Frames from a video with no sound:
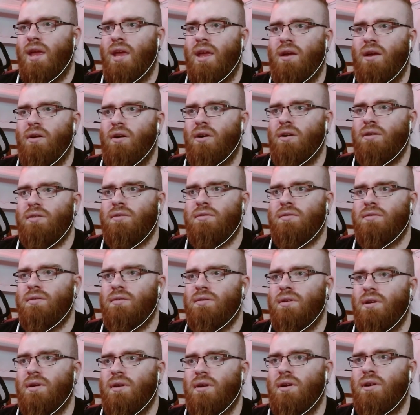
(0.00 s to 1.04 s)
he got
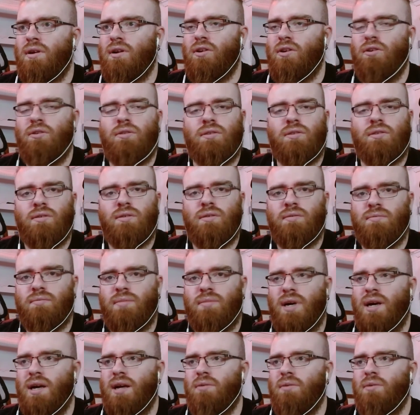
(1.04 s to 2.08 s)
uh,
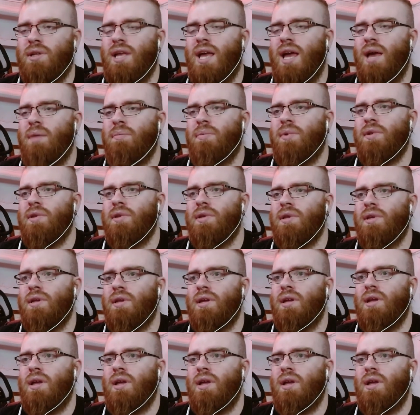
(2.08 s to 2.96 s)
by what happened.